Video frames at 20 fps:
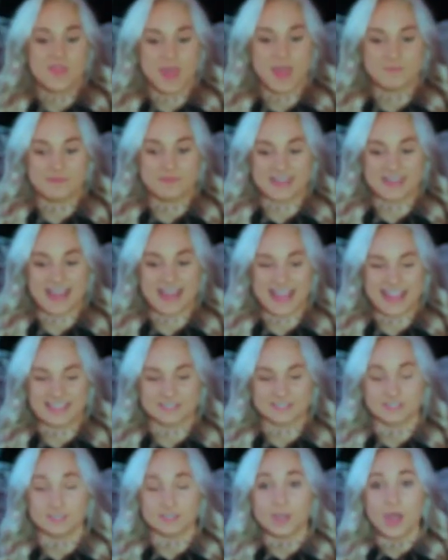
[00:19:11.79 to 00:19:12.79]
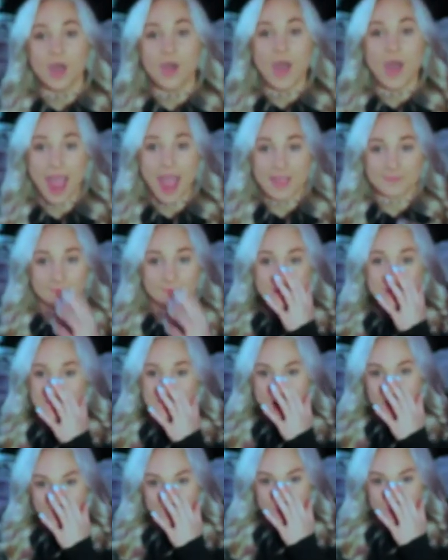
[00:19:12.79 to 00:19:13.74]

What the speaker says: that'd be nice. No, we